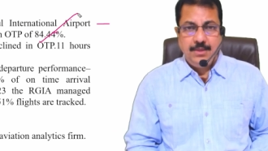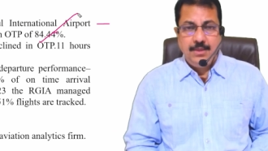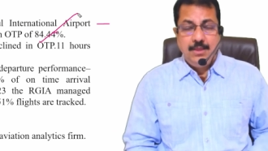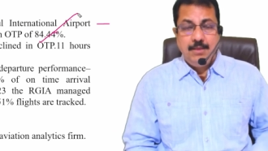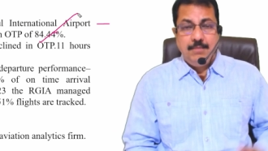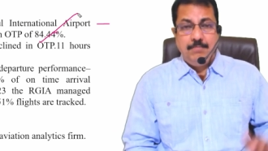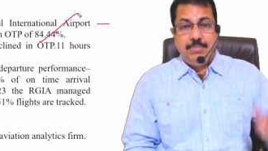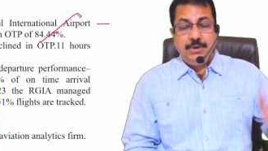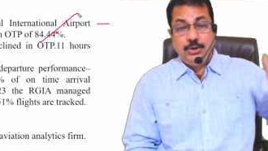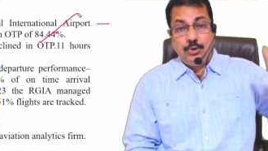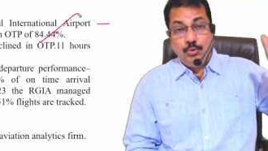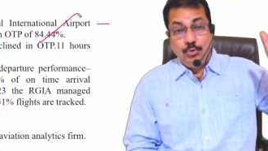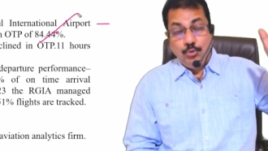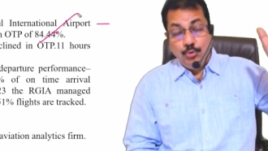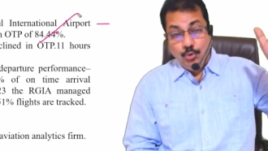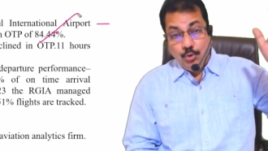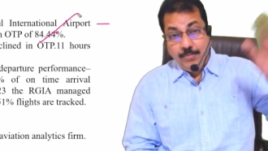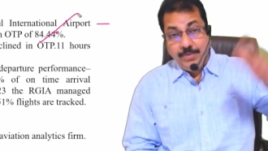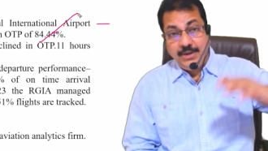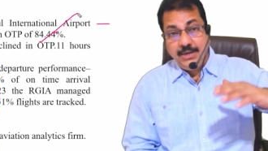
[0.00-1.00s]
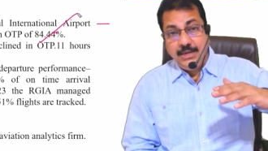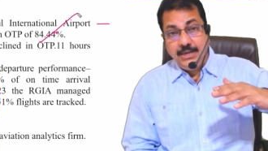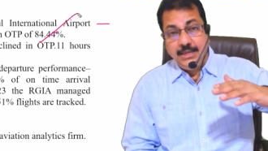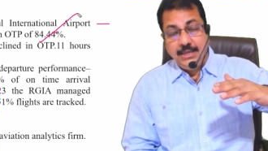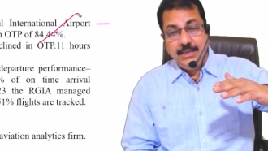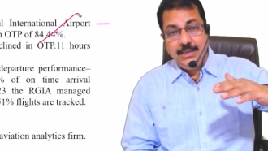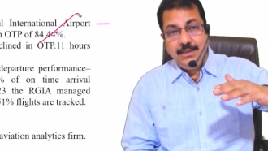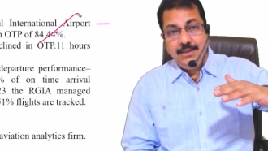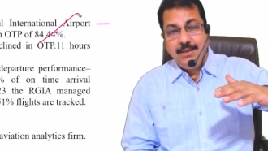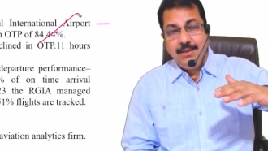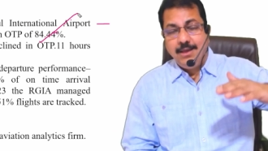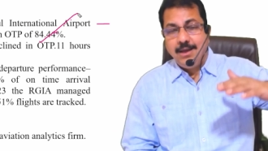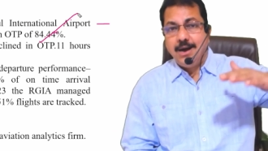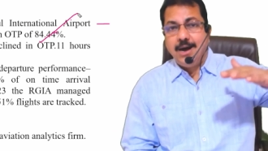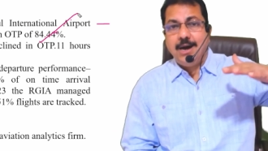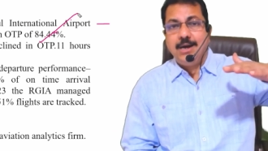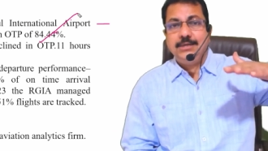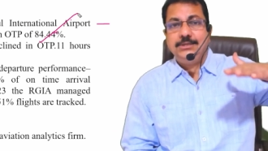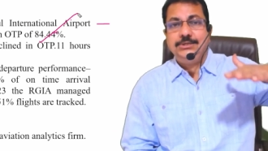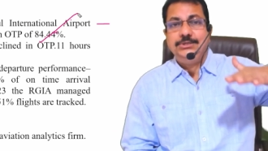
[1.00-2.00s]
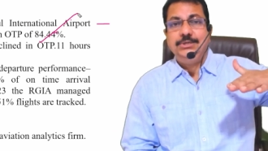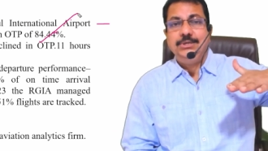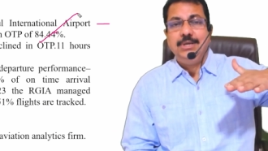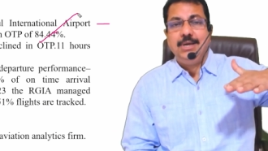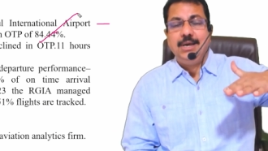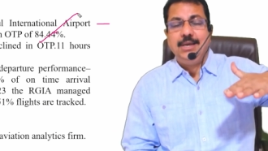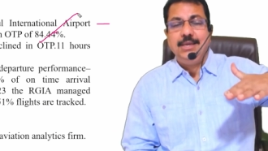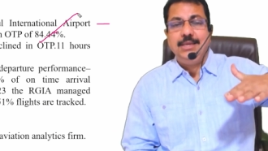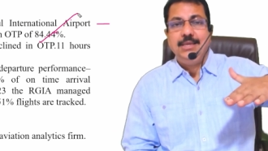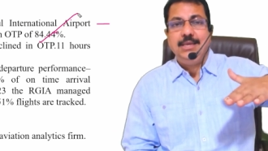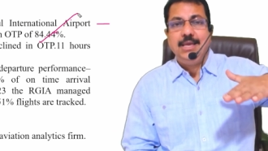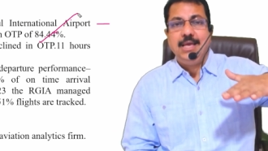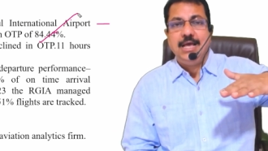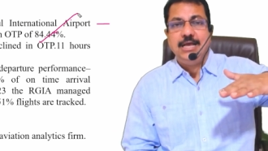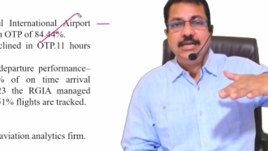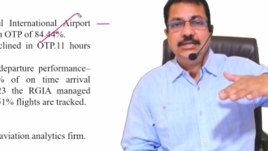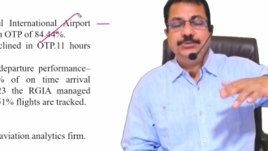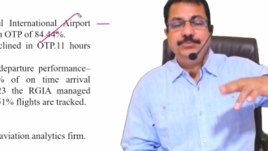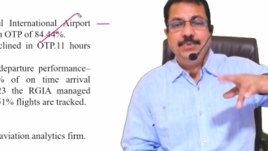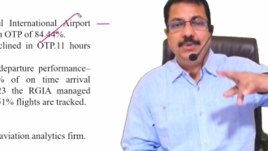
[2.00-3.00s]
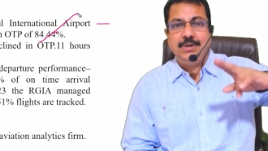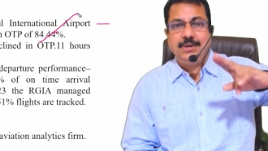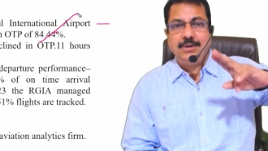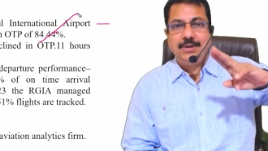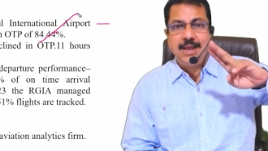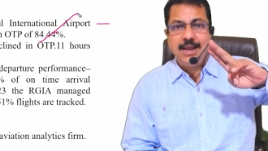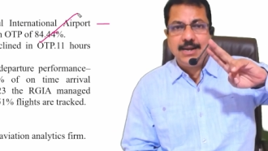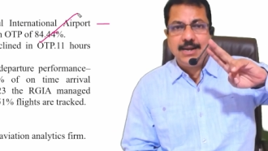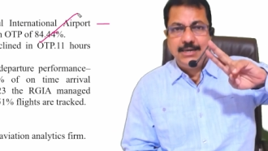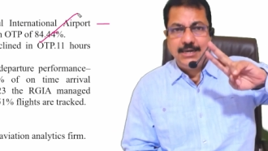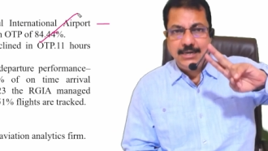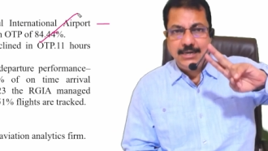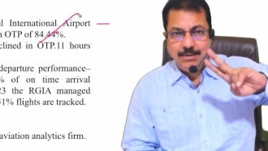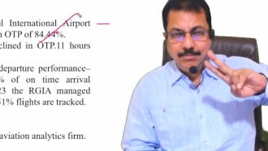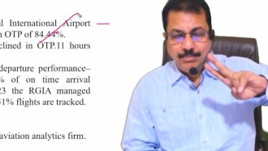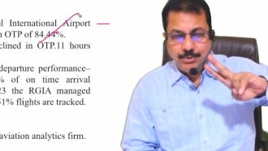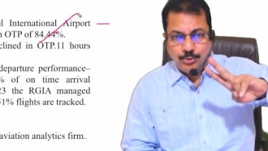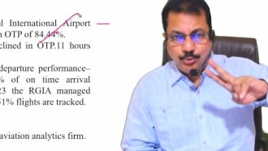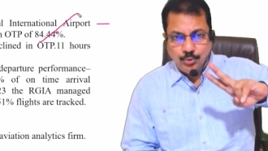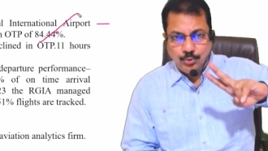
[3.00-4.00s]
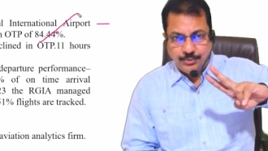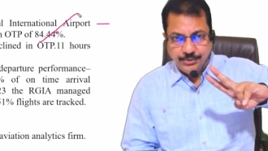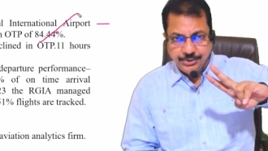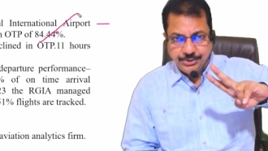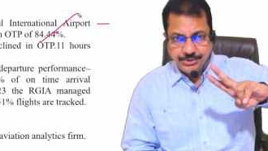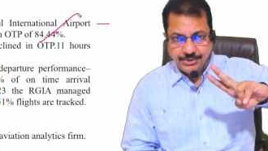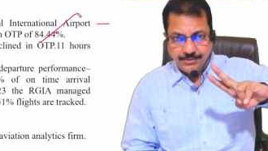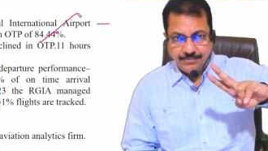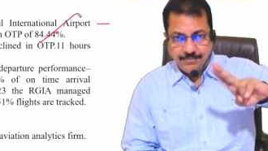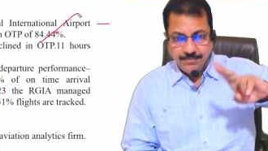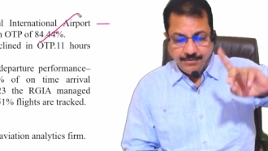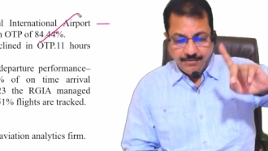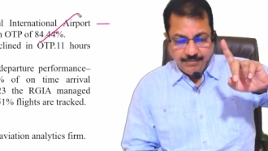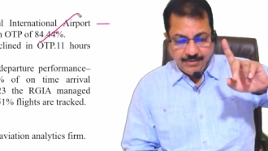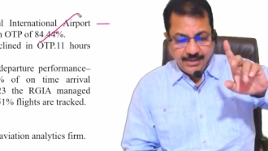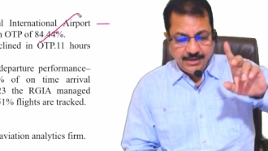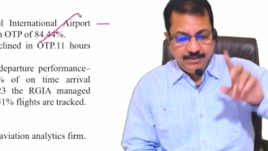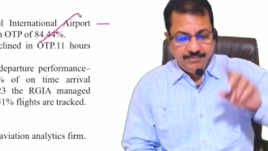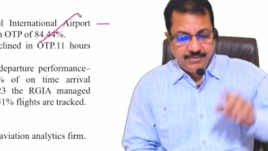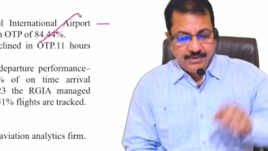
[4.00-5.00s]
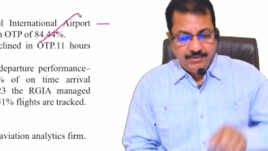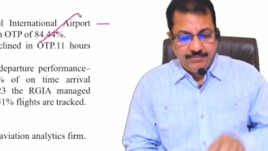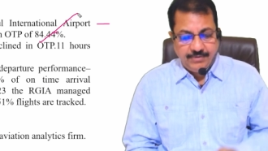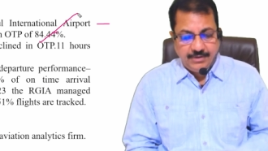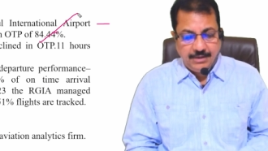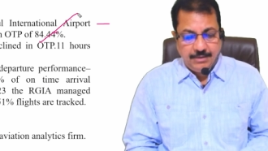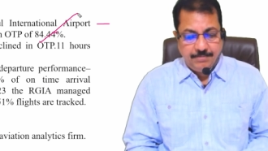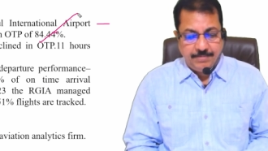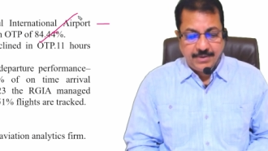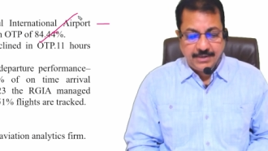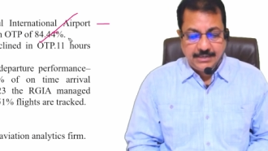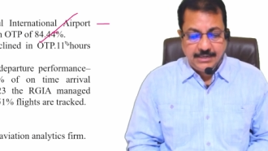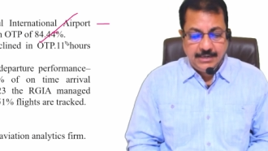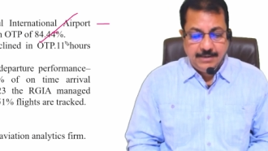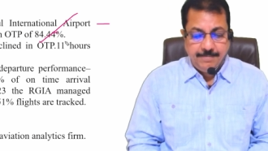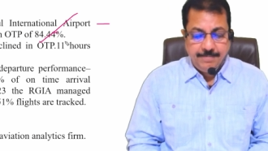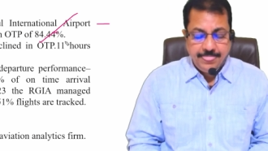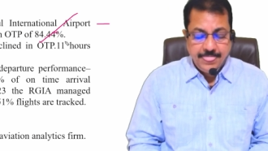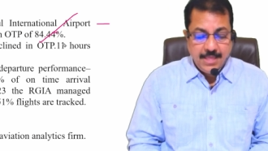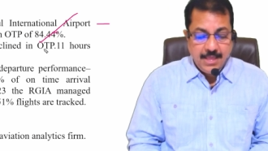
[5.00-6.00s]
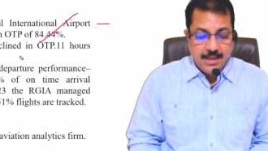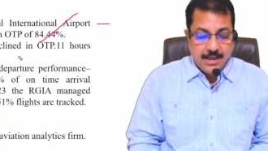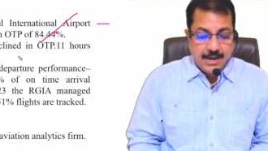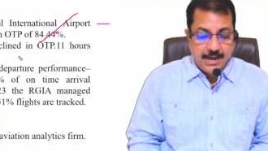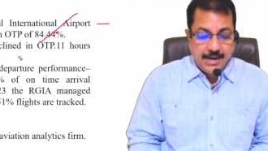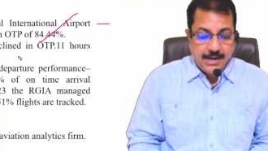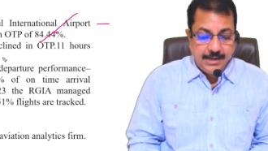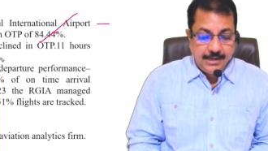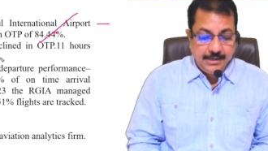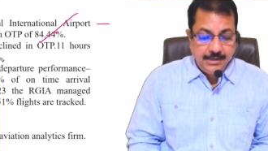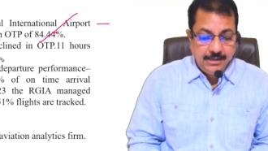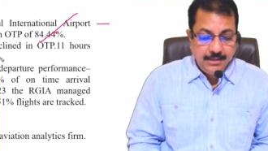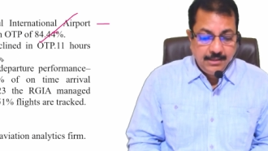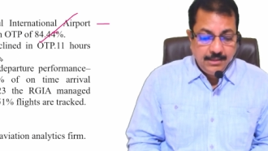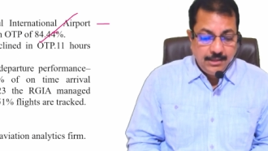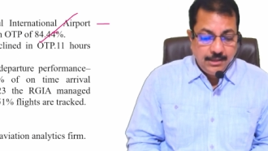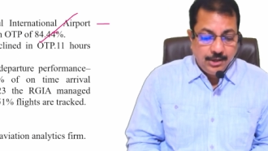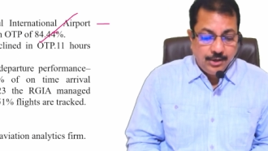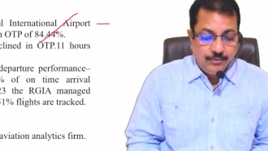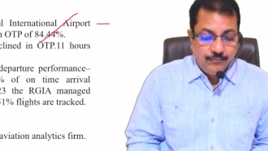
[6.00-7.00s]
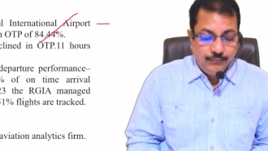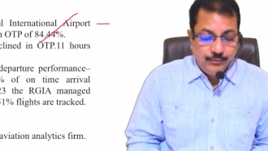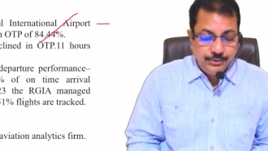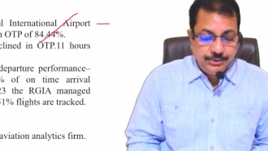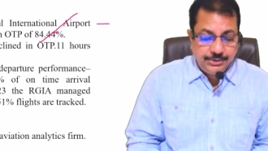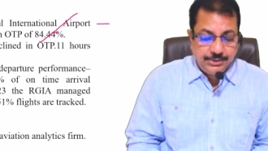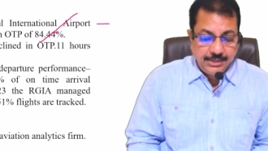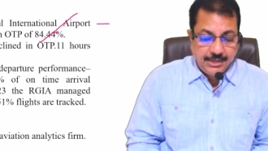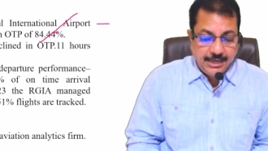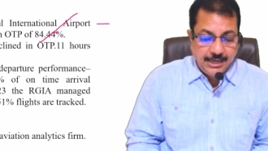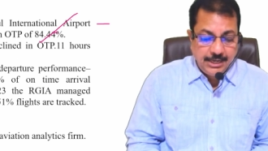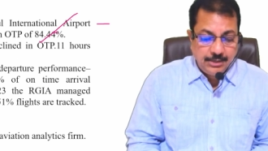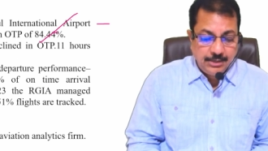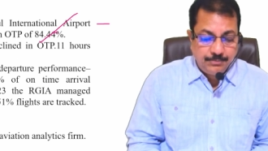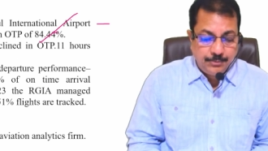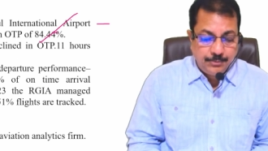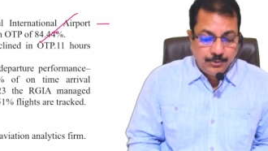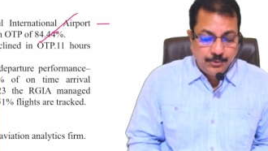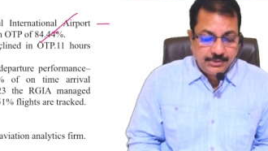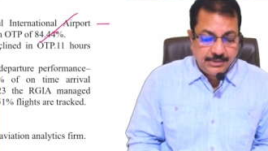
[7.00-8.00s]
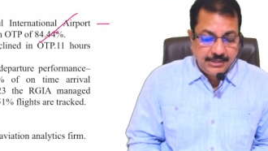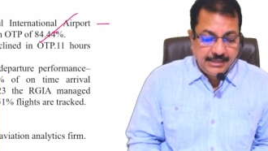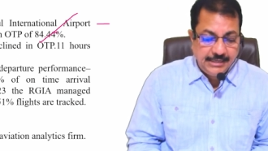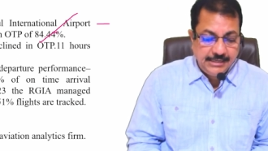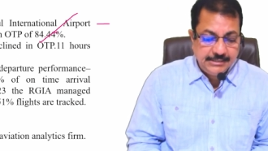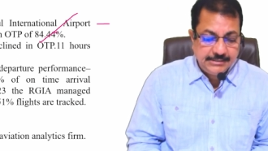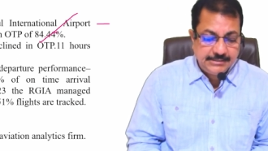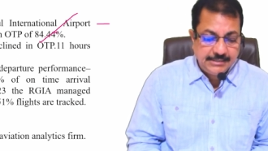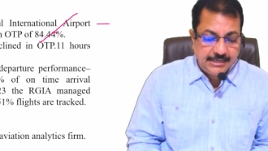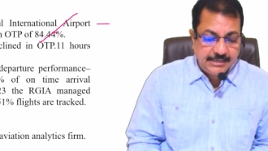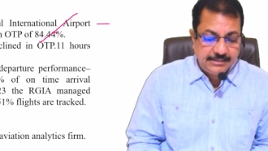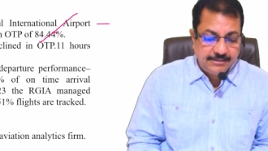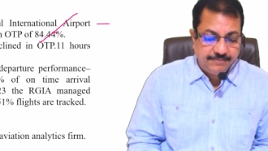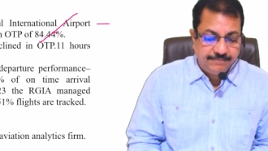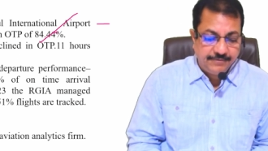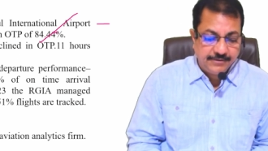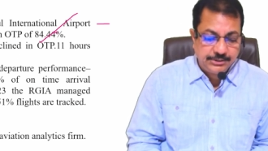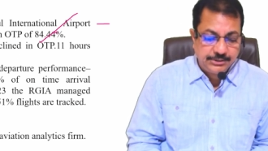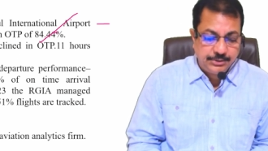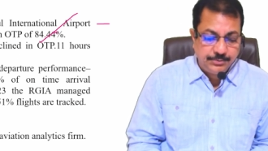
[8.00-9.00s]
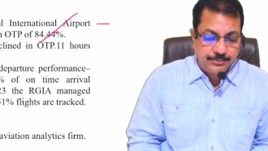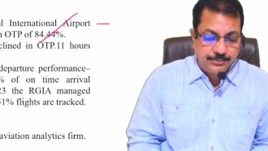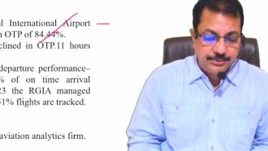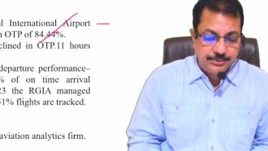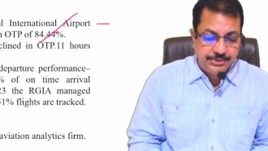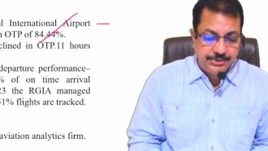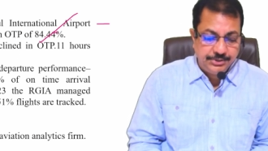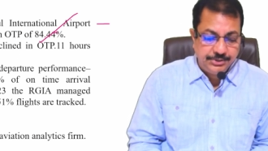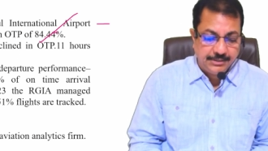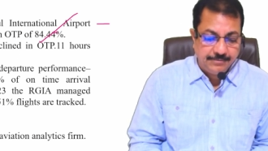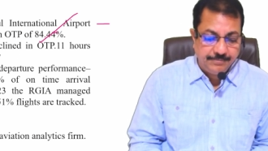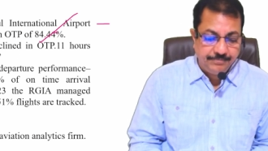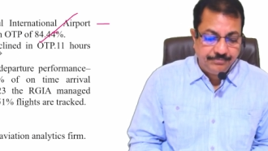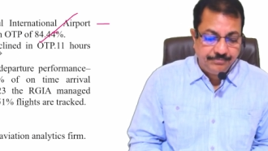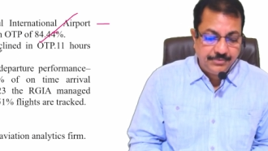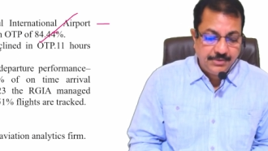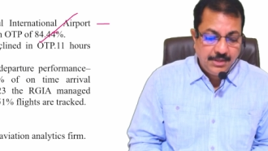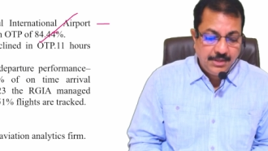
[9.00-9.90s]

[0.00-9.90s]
But globally, RGIA has been ranked at number two position. Very, very, very important. And which airport is at the first position